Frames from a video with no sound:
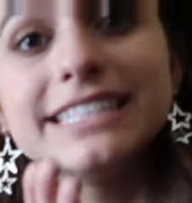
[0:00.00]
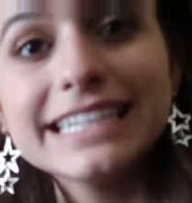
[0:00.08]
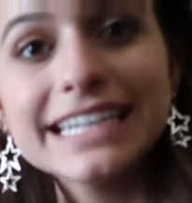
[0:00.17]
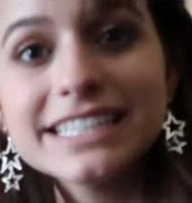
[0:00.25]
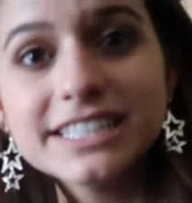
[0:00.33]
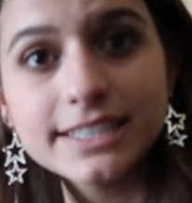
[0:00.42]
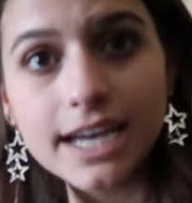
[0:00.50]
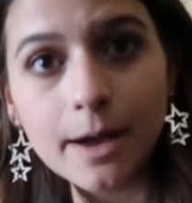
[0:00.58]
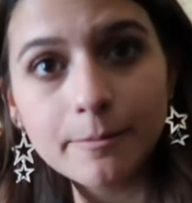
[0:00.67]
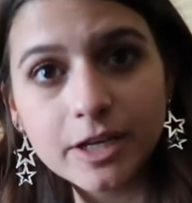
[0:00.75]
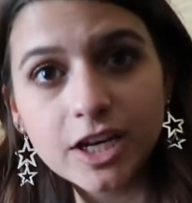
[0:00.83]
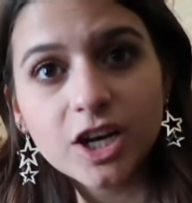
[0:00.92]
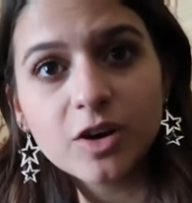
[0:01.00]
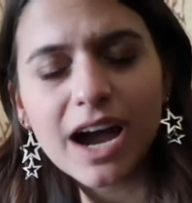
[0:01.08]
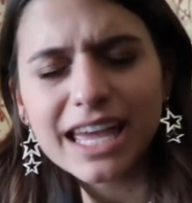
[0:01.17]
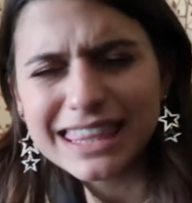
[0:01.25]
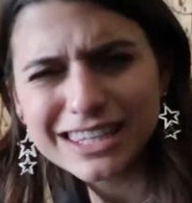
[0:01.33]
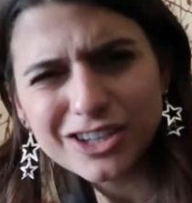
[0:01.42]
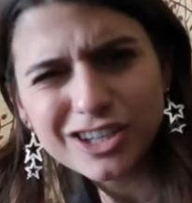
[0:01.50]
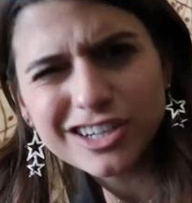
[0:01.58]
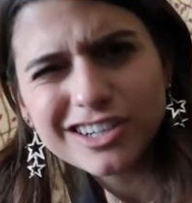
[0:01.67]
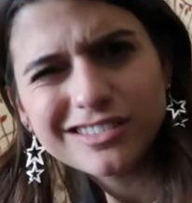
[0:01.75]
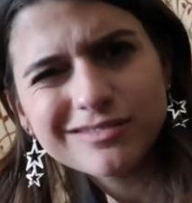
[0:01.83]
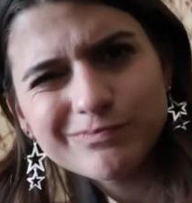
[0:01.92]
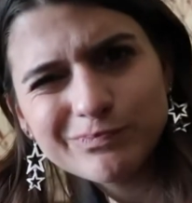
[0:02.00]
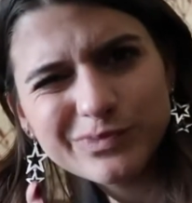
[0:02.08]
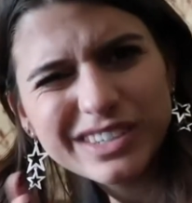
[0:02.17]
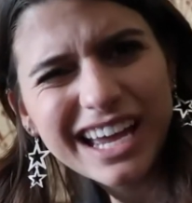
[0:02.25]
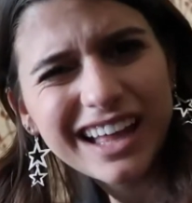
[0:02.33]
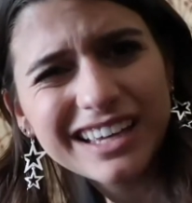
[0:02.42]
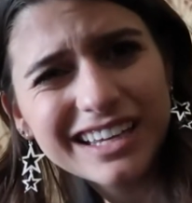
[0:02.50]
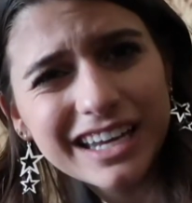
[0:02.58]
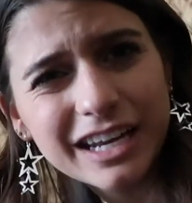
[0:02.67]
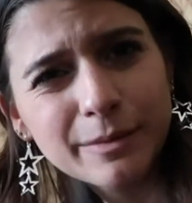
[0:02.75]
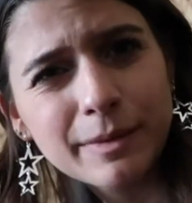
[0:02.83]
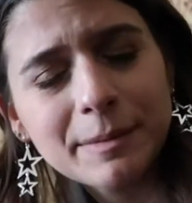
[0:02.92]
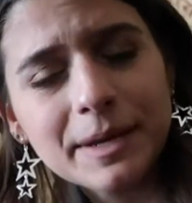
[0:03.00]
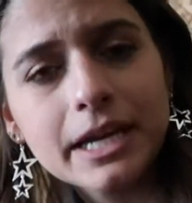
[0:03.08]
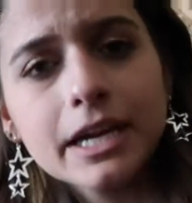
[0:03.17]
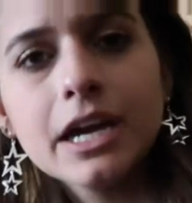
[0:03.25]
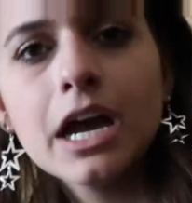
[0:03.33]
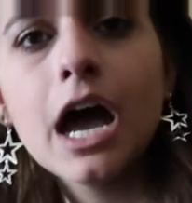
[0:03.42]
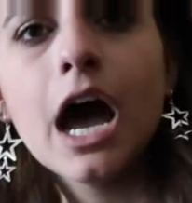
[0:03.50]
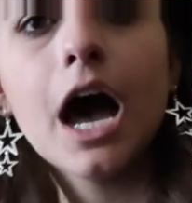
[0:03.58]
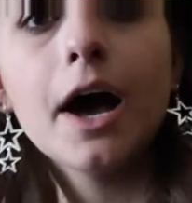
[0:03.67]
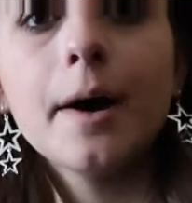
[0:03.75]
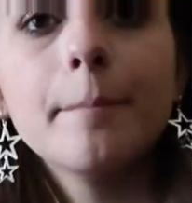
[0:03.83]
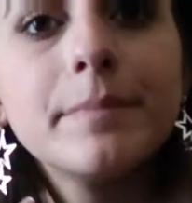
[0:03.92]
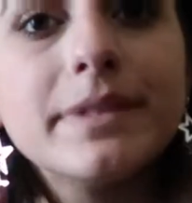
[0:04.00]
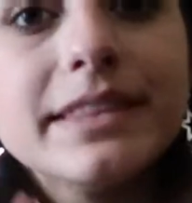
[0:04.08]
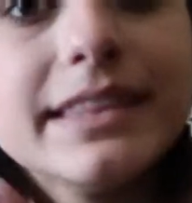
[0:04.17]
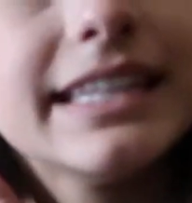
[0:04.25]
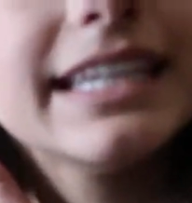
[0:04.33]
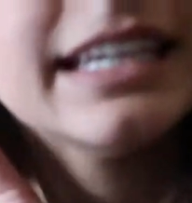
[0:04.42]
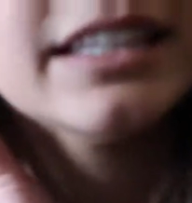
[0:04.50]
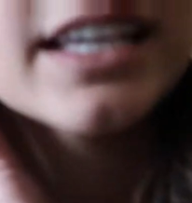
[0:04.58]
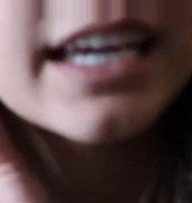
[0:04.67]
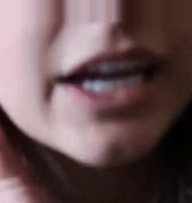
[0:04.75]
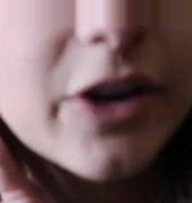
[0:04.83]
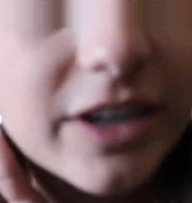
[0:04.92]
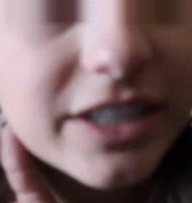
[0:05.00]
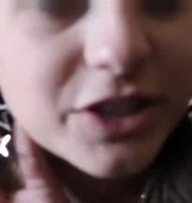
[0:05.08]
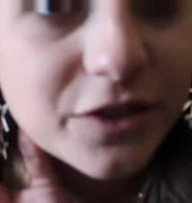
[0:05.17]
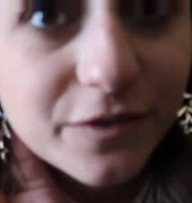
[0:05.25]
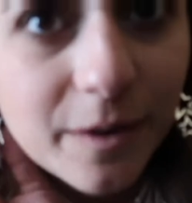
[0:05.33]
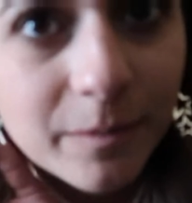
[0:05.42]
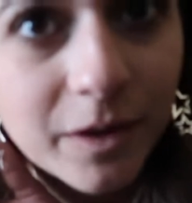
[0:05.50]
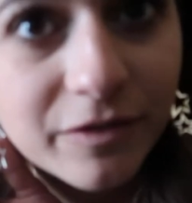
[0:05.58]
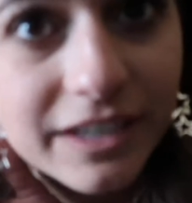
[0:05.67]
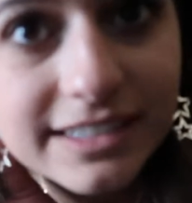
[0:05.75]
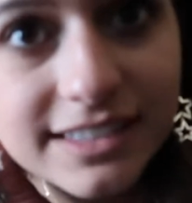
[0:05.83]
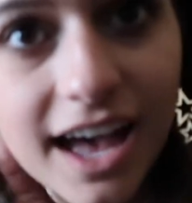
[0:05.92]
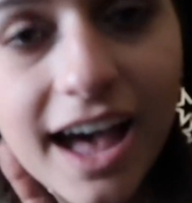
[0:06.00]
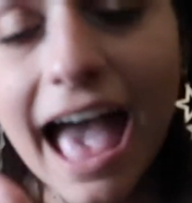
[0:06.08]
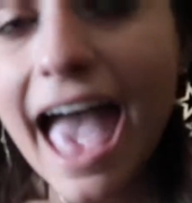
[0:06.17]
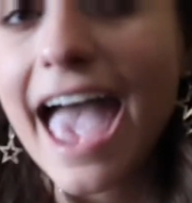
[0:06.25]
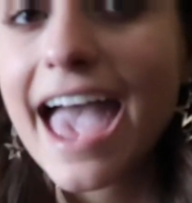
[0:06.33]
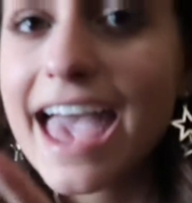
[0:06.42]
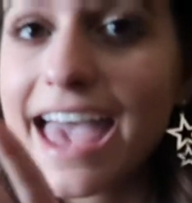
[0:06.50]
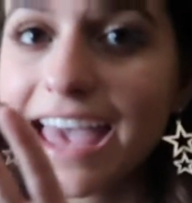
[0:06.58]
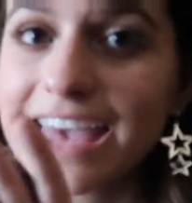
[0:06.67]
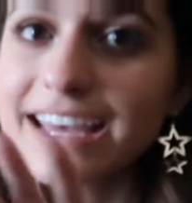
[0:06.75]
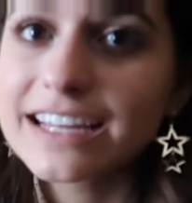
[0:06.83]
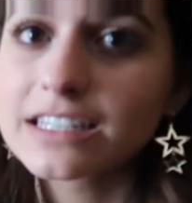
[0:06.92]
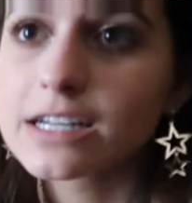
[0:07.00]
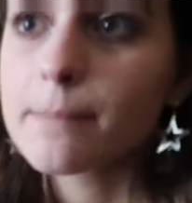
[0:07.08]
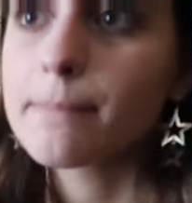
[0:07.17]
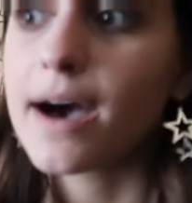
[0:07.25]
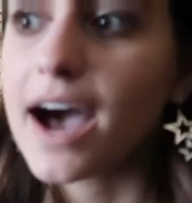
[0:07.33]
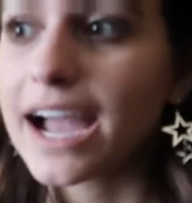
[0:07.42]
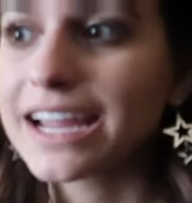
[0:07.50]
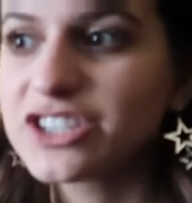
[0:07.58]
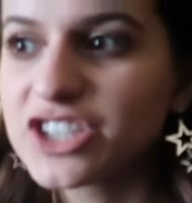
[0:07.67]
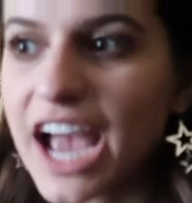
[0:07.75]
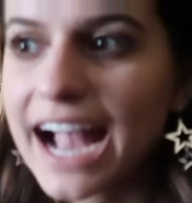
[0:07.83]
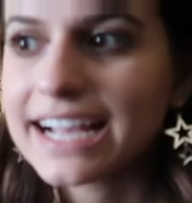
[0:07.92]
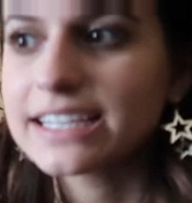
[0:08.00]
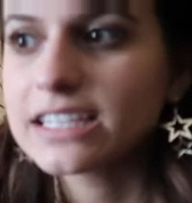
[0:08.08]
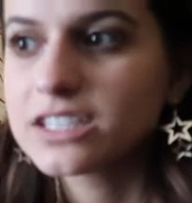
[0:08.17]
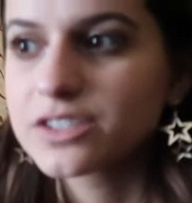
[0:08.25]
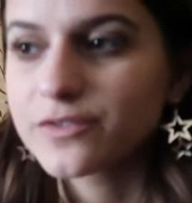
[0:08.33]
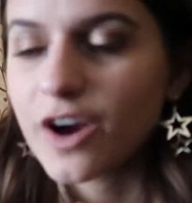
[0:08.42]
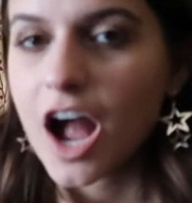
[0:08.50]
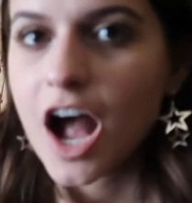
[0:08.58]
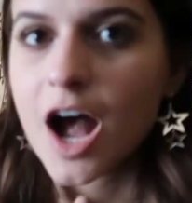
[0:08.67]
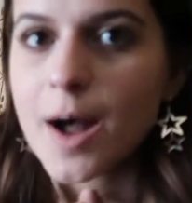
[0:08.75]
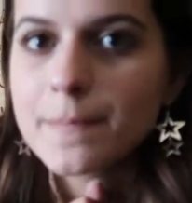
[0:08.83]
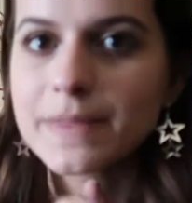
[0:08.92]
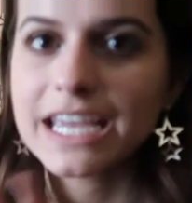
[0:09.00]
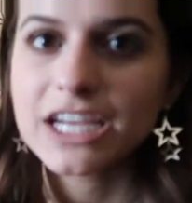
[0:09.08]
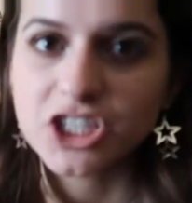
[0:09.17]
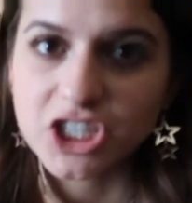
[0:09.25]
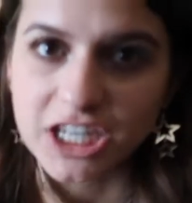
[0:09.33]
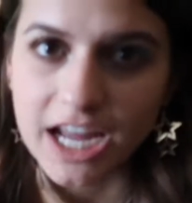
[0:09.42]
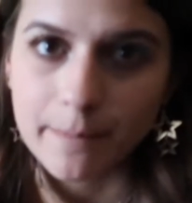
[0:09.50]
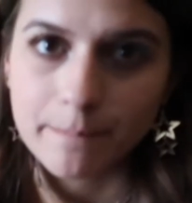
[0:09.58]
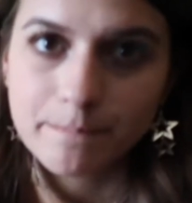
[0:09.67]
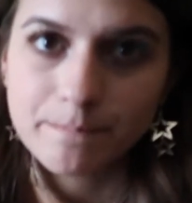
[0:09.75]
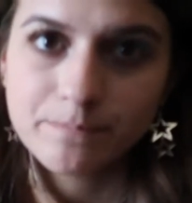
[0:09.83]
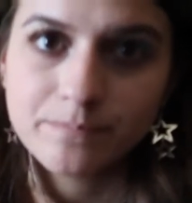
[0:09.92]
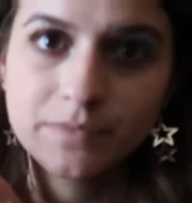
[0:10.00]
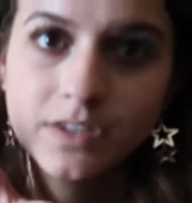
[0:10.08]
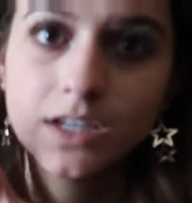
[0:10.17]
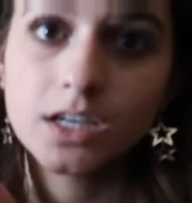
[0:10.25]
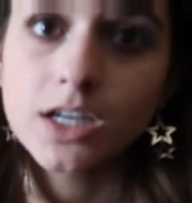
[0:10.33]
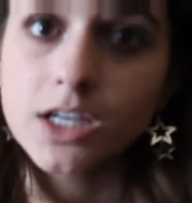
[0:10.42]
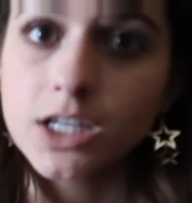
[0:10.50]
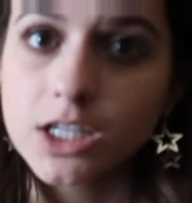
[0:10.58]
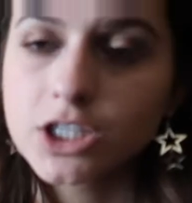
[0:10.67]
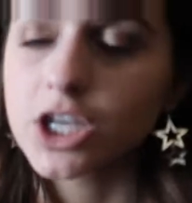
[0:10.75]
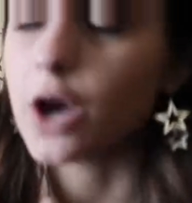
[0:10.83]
GSW. I think they're Kelly and oh Katie maybe. Um, these earrings are from Lavisa and my jacket is from H&M. Hey Jackie go.